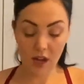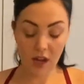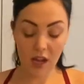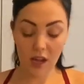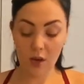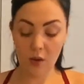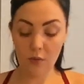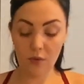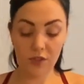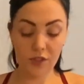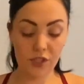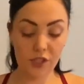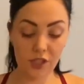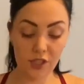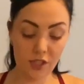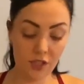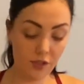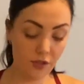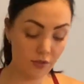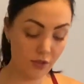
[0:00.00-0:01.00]
I always
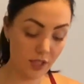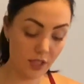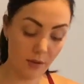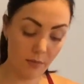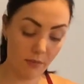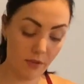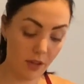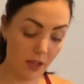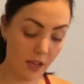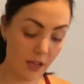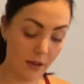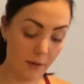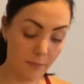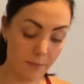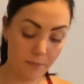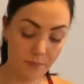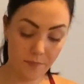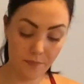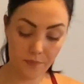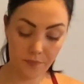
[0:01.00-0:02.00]
just do something.
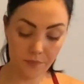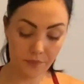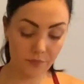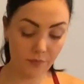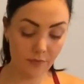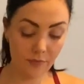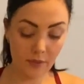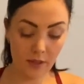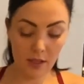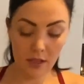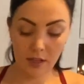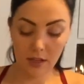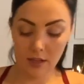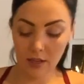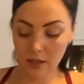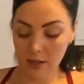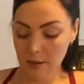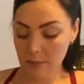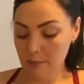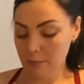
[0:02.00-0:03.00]

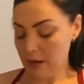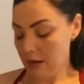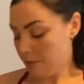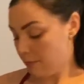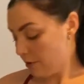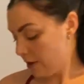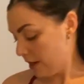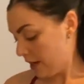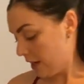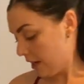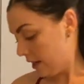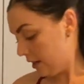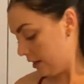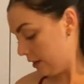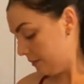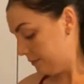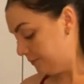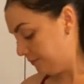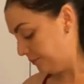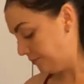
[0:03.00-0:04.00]

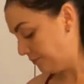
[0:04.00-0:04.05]
Paprika,